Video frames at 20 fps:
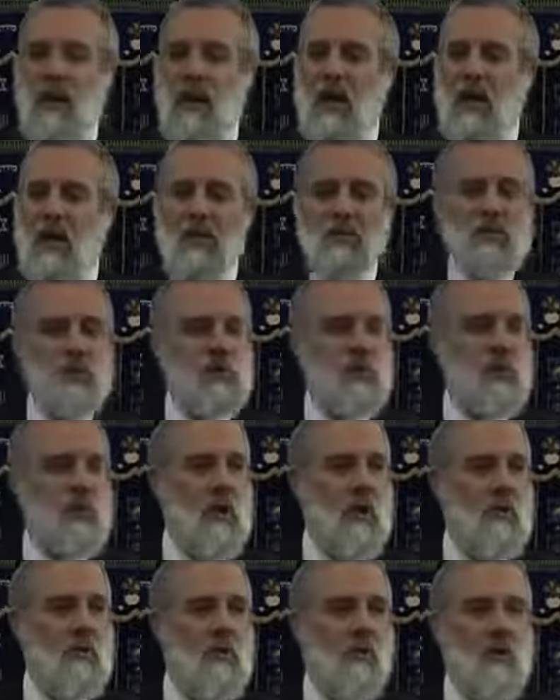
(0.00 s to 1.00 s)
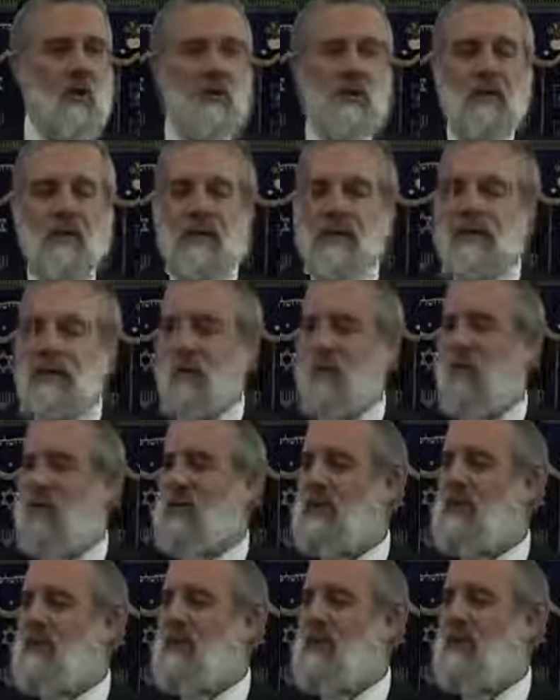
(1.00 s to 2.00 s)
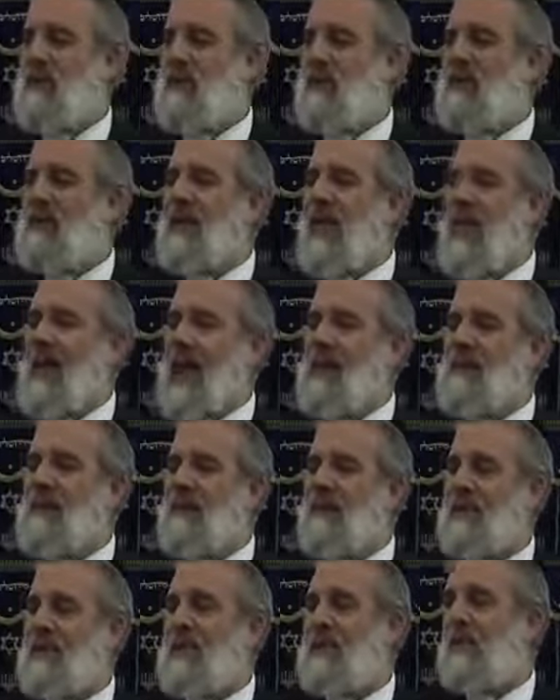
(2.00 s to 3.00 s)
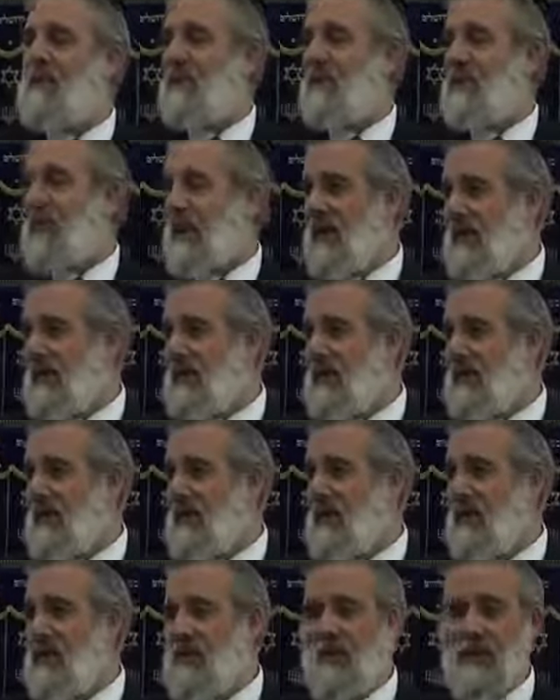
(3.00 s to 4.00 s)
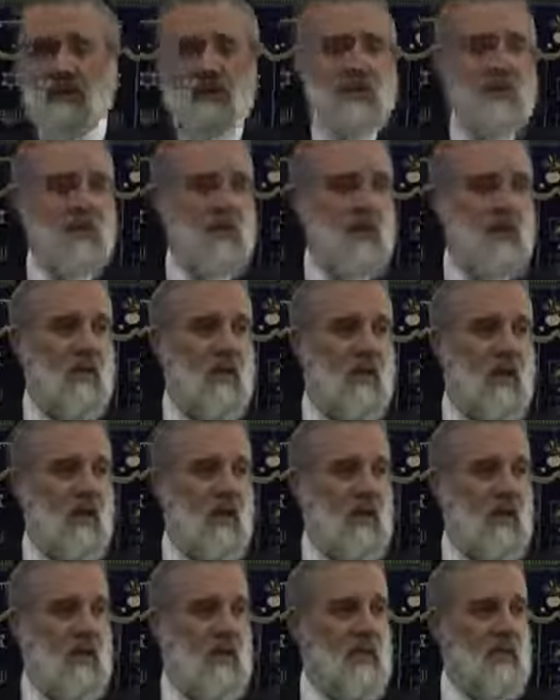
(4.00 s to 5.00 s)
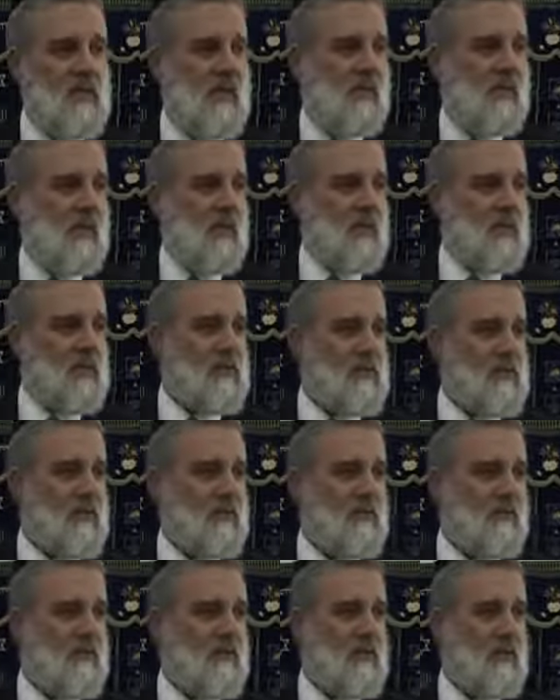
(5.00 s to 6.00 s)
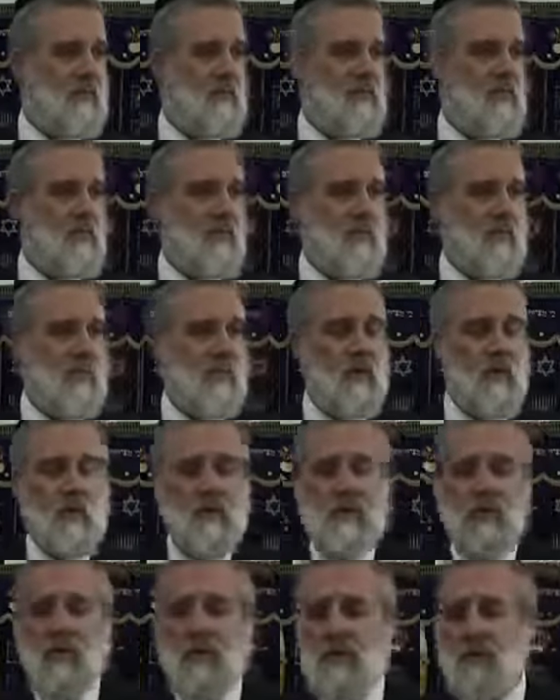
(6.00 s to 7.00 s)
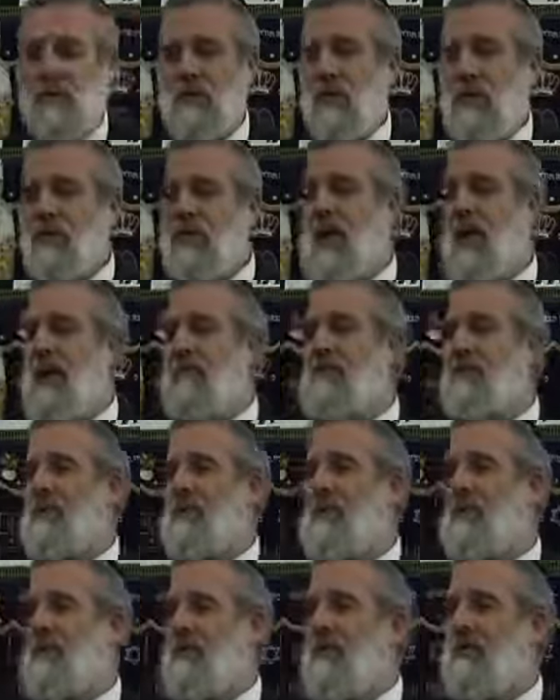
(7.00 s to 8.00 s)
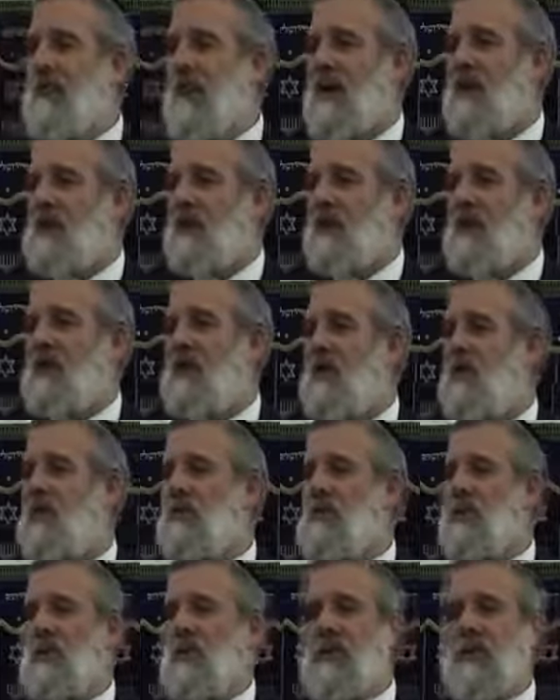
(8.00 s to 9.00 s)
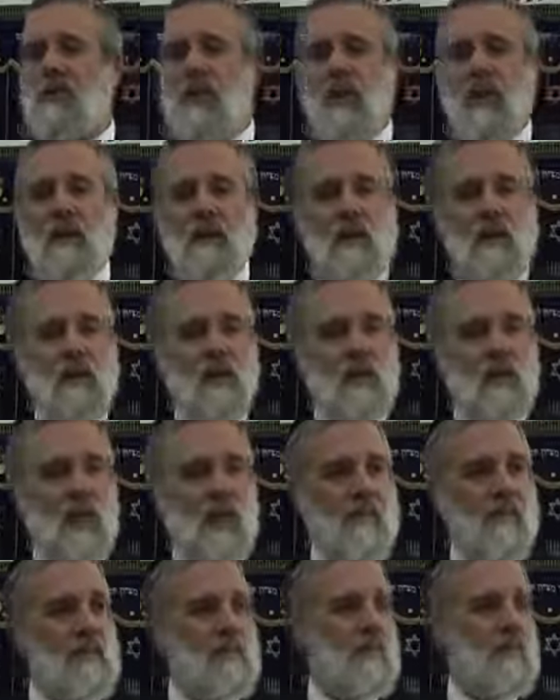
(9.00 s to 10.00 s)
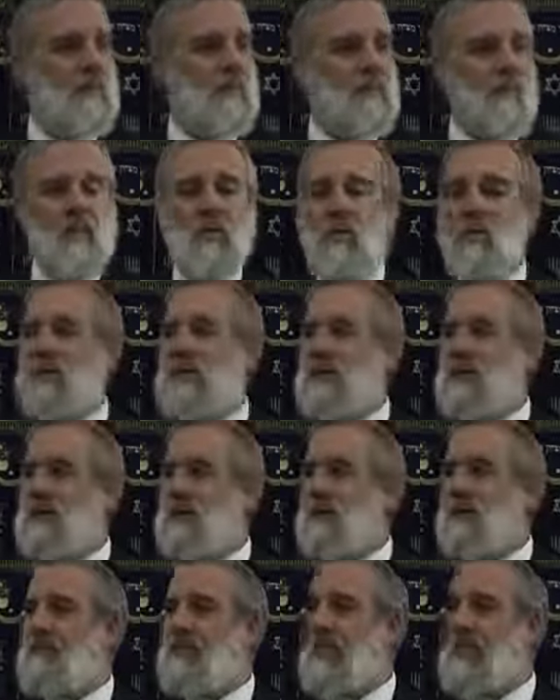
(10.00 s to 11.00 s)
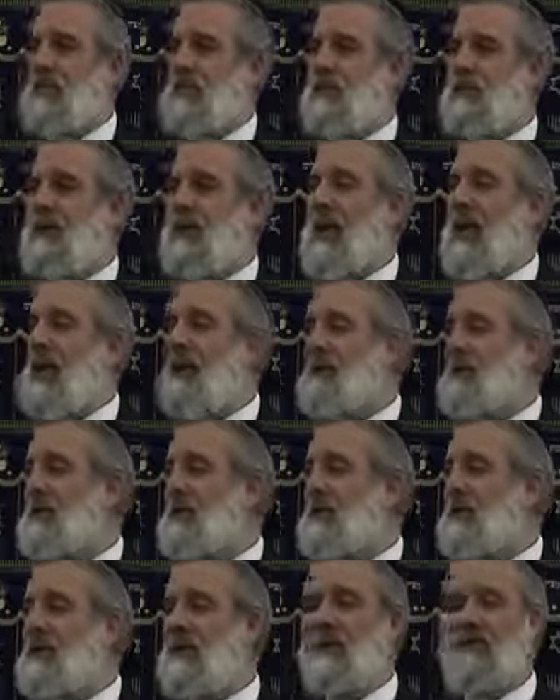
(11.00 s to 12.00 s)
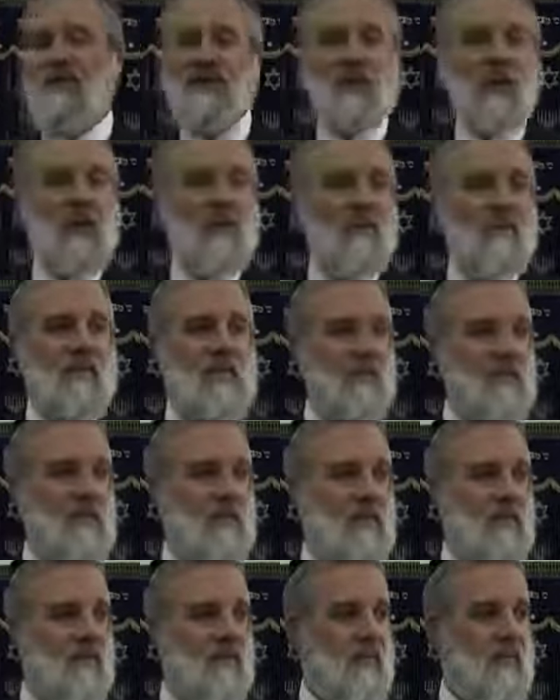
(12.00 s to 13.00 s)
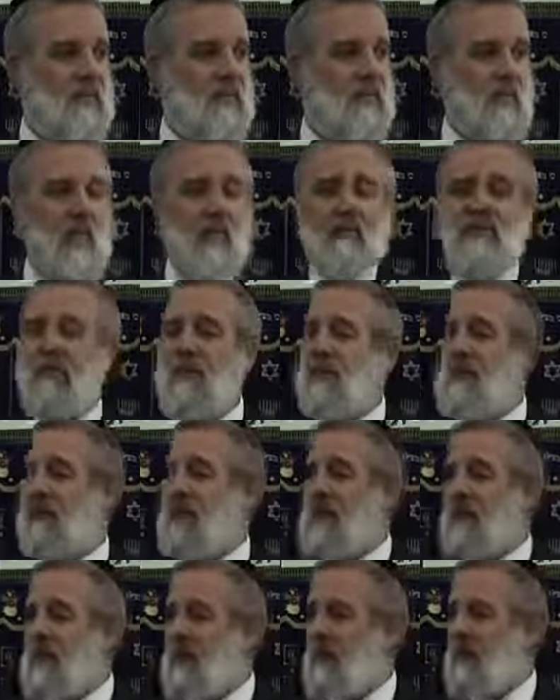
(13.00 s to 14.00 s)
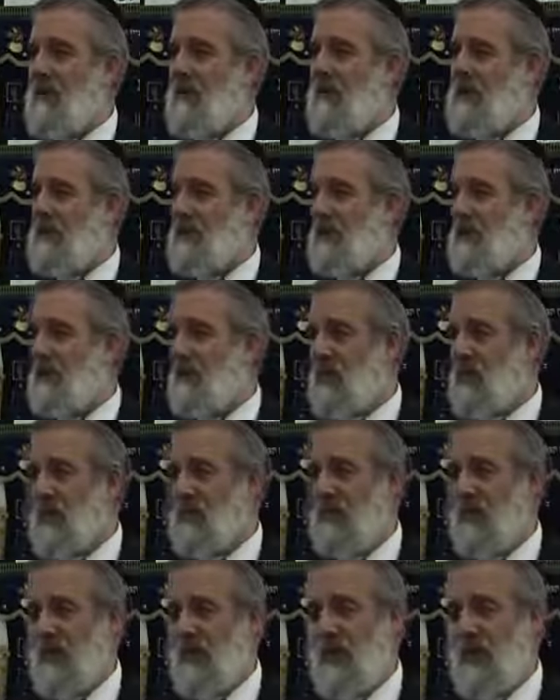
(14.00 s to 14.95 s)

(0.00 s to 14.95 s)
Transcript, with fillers: I also saw uh, someone say that the opposite of love is indifference. Just like the opposite of akhzariyut is rahmanut, the opposite of cruelty is compassion, the opposite of love is indifference. Love means to care about someone,